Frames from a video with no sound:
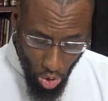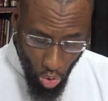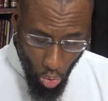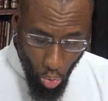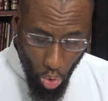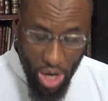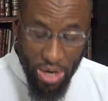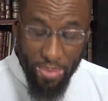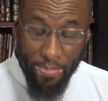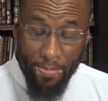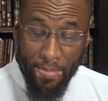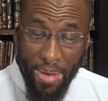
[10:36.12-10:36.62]

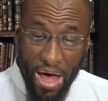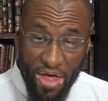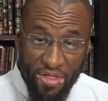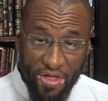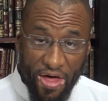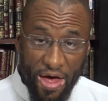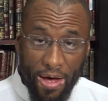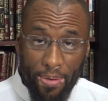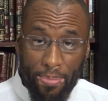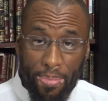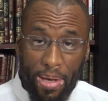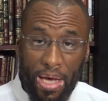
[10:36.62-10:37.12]
what
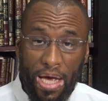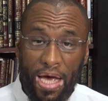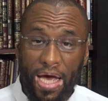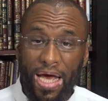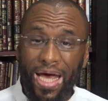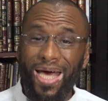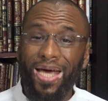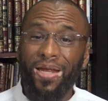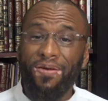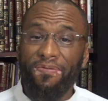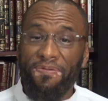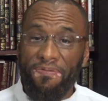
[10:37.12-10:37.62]
madhab
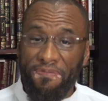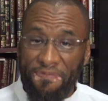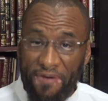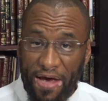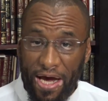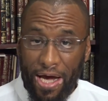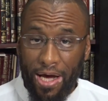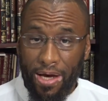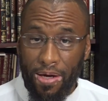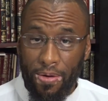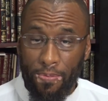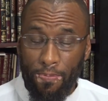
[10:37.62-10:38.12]
and
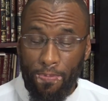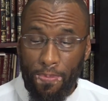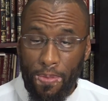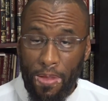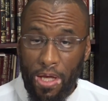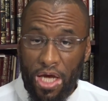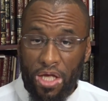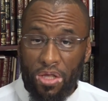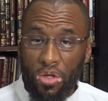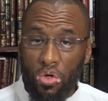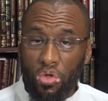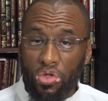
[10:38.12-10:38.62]
fiqh
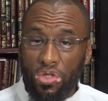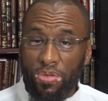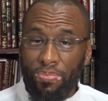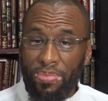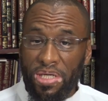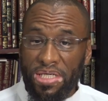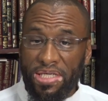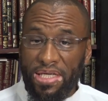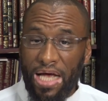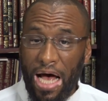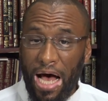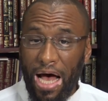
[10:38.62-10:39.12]
in those
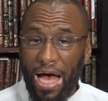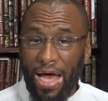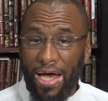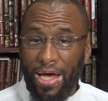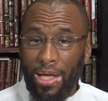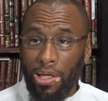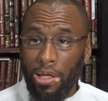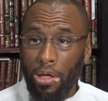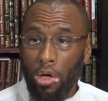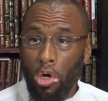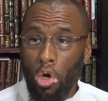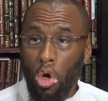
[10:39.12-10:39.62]

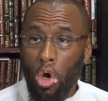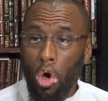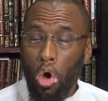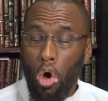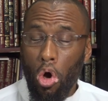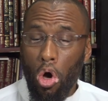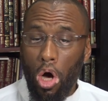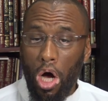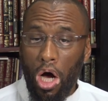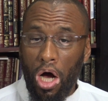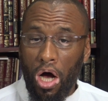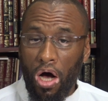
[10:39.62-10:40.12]
masail
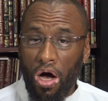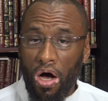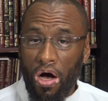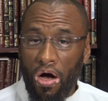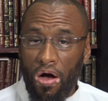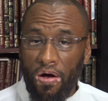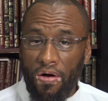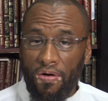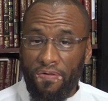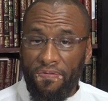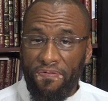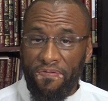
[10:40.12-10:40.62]

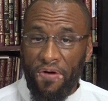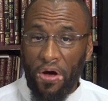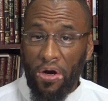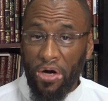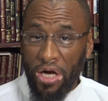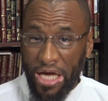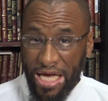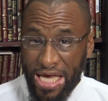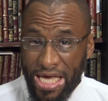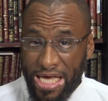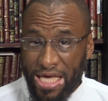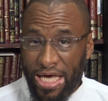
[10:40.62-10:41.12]
uh,
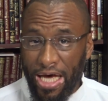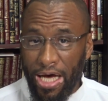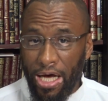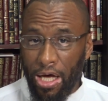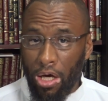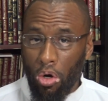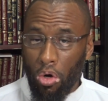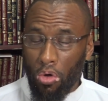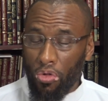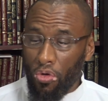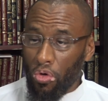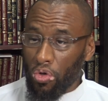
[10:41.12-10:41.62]
far'iyya
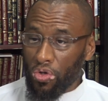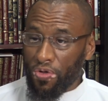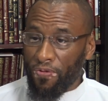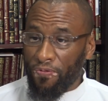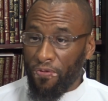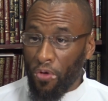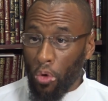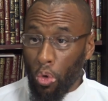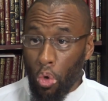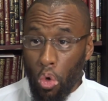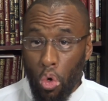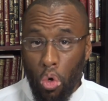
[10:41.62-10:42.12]
or those
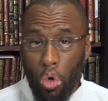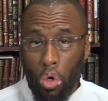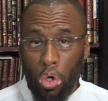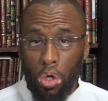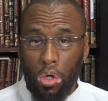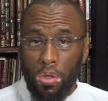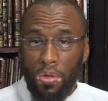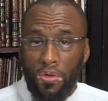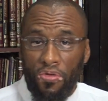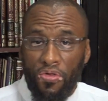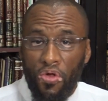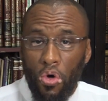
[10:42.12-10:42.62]
furu',
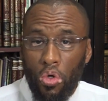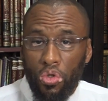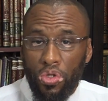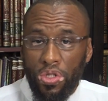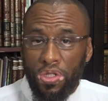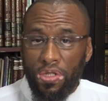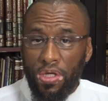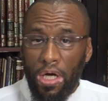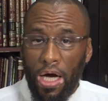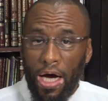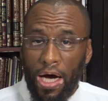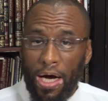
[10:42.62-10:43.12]

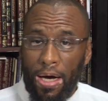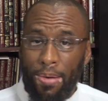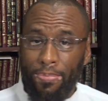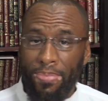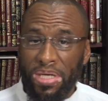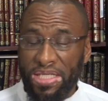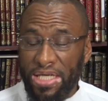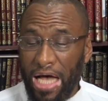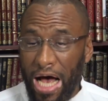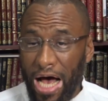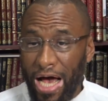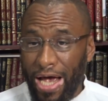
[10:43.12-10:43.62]
those uh,
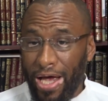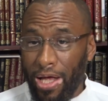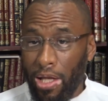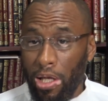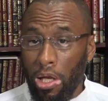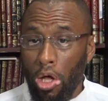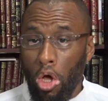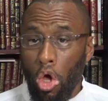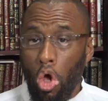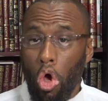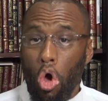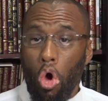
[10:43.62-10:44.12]

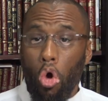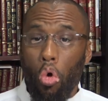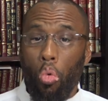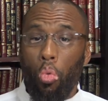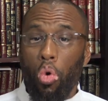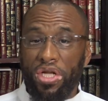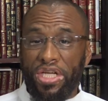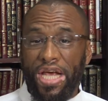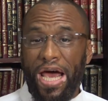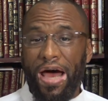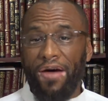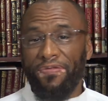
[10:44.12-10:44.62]
masail
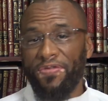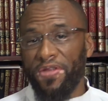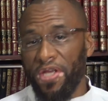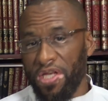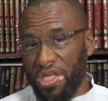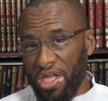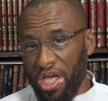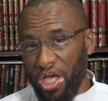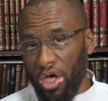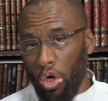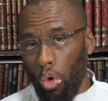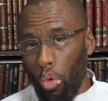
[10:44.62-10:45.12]
which have to
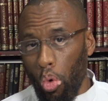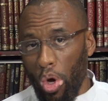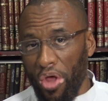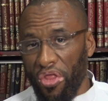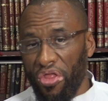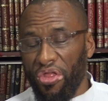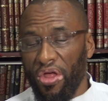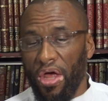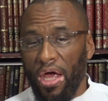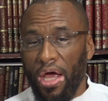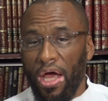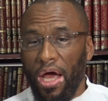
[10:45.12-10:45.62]
deal
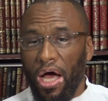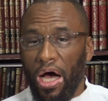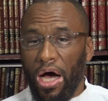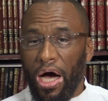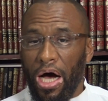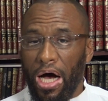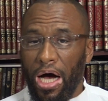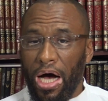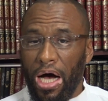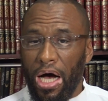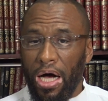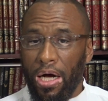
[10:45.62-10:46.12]
with
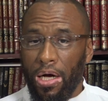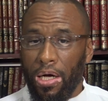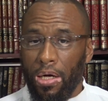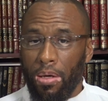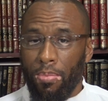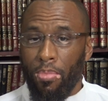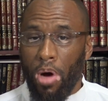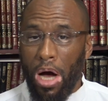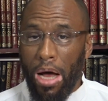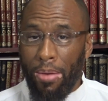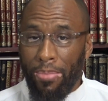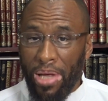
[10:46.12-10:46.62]
uh,
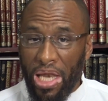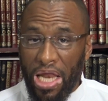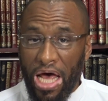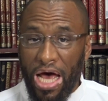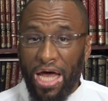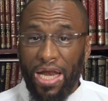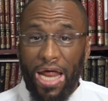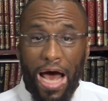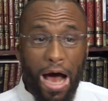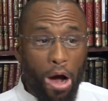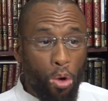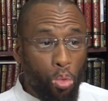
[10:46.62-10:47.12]

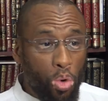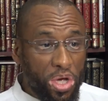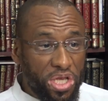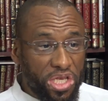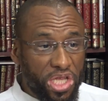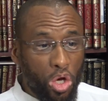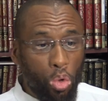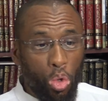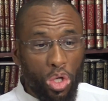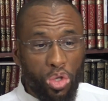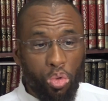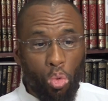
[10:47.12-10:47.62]
mu'amalat, how we
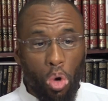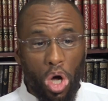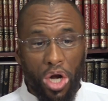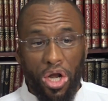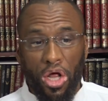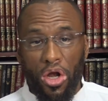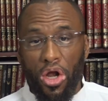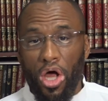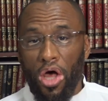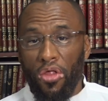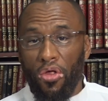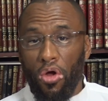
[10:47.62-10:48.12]
deal with one
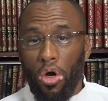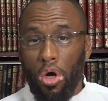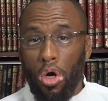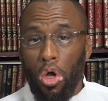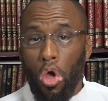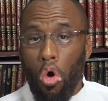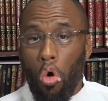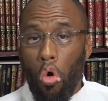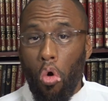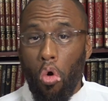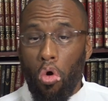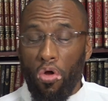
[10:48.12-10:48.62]
another,
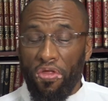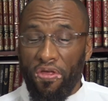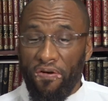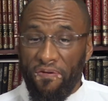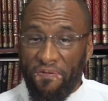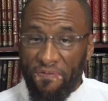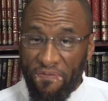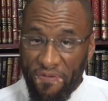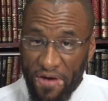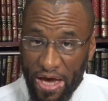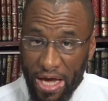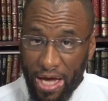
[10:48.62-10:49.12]
or the
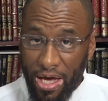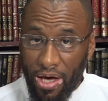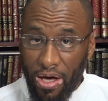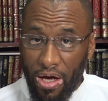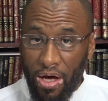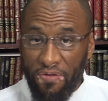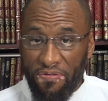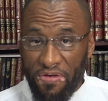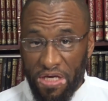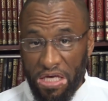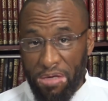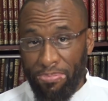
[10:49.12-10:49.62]
fiqh
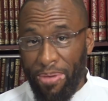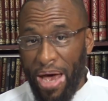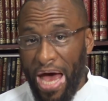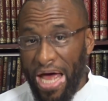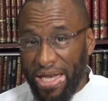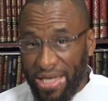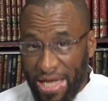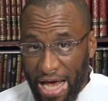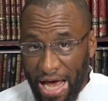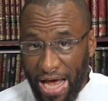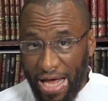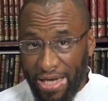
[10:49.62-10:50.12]
of
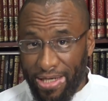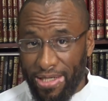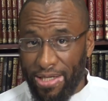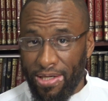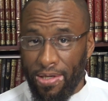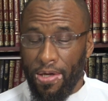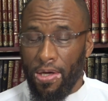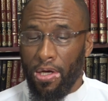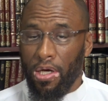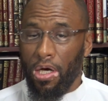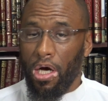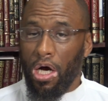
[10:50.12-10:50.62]
ibadat,
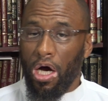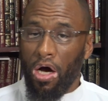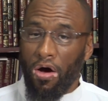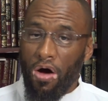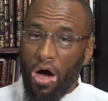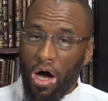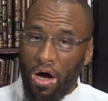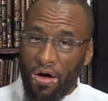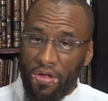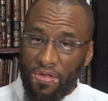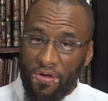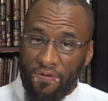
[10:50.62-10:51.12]
uh,
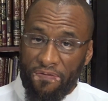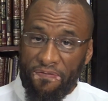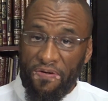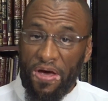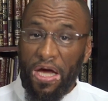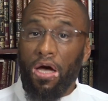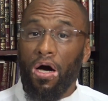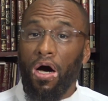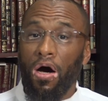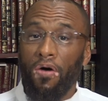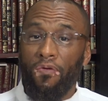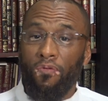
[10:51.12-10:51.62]
uh, the
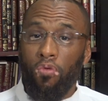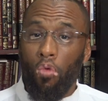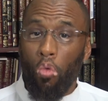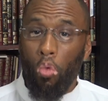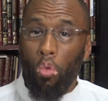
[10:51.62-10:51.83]
fiqh of